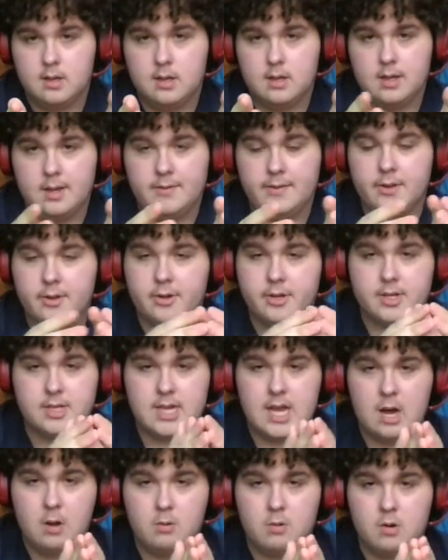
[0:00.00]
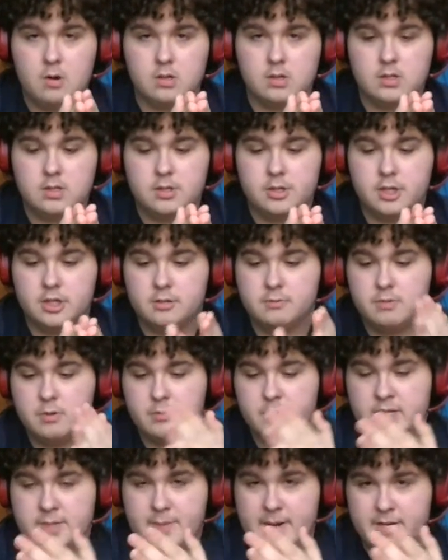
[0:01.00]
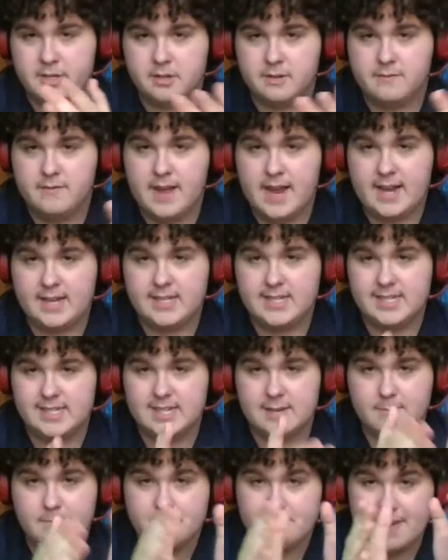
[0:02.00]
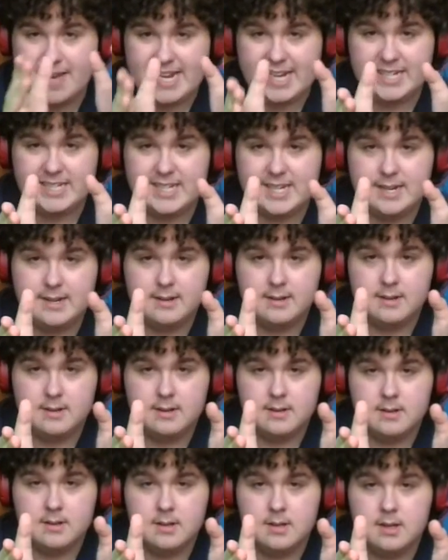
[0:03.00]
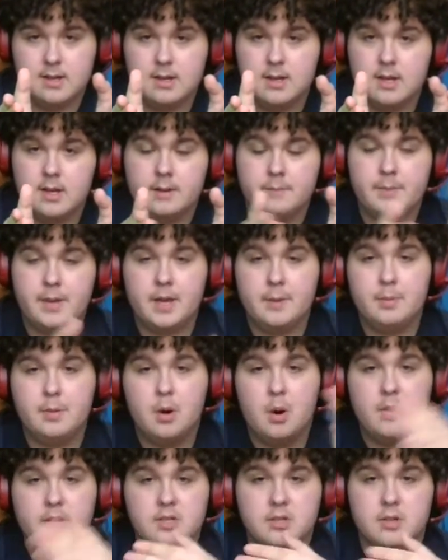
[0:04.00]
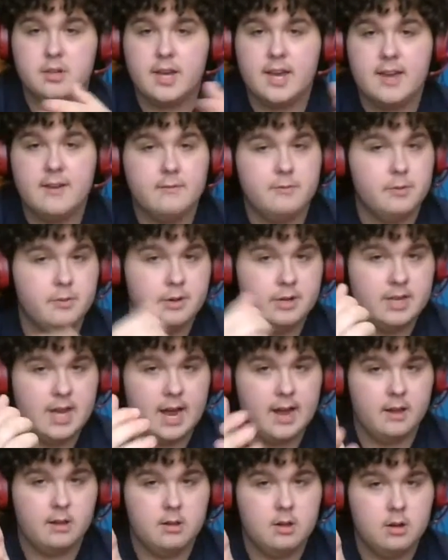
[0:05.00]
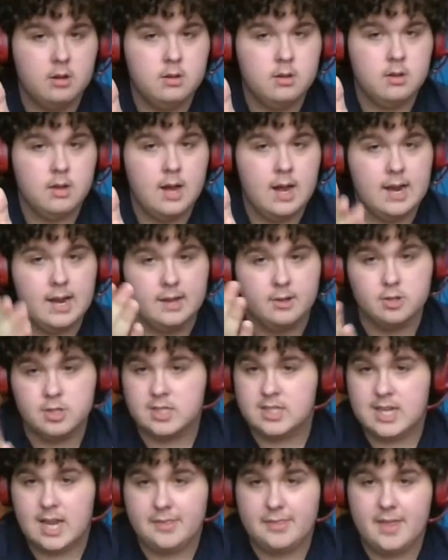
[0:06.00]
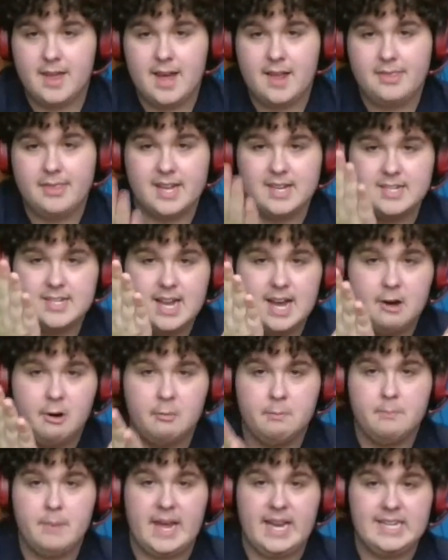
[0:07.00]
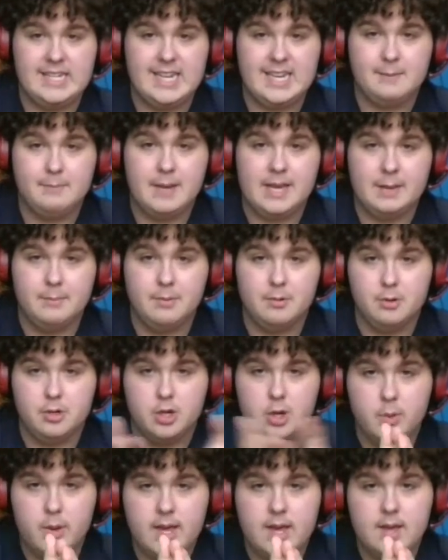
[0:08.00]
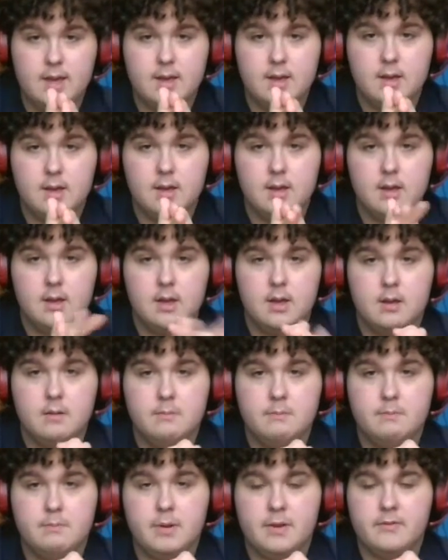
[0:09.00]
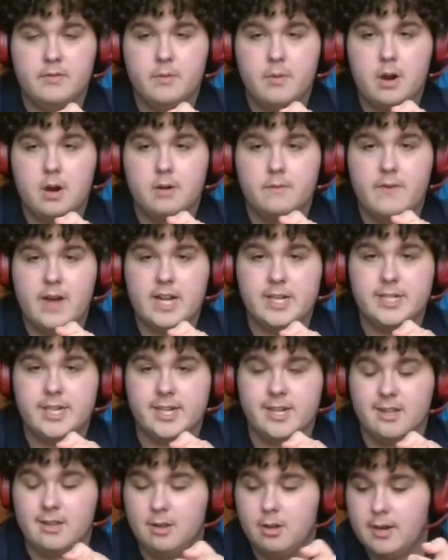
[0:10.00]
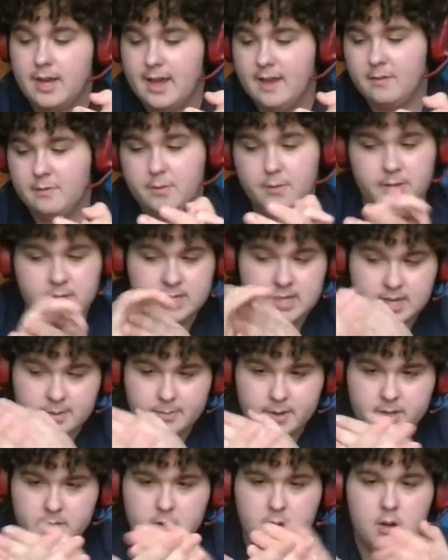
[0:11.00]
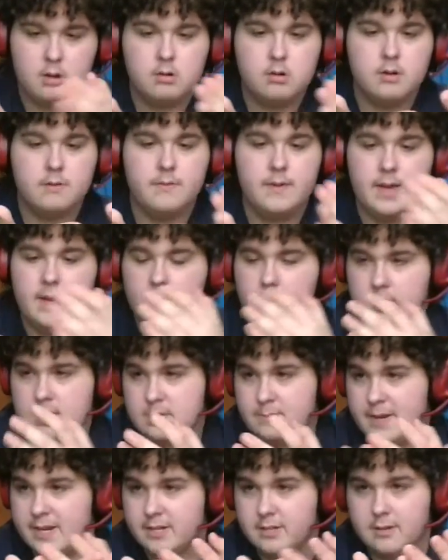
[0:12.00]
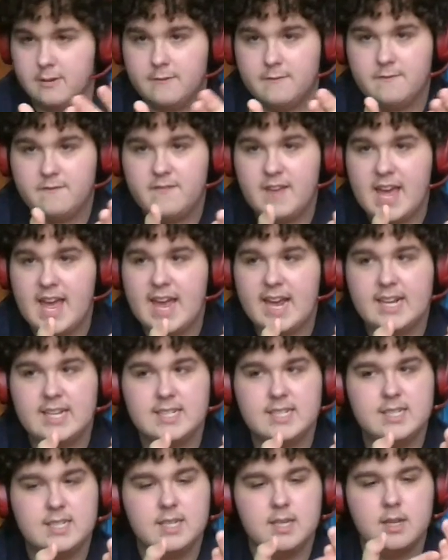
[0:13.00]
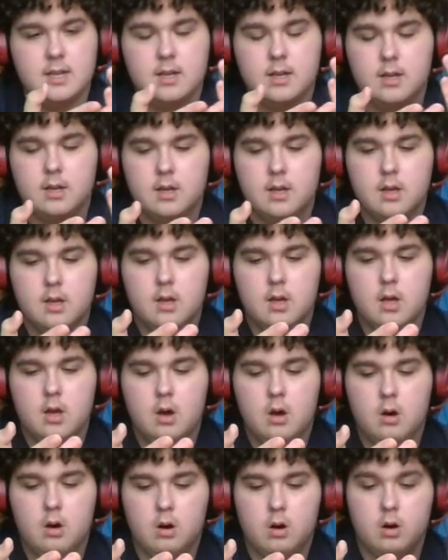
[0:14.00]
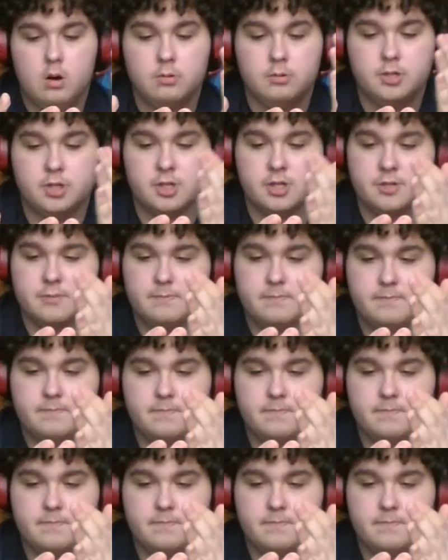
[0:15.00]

If you look at Star Wars just from the special effects, it's amazing. People always look at it through the dialogue, and I understand that. That's how basic people do it. But if you're more advanced, you can look at it through the cinematography or the special effects, or just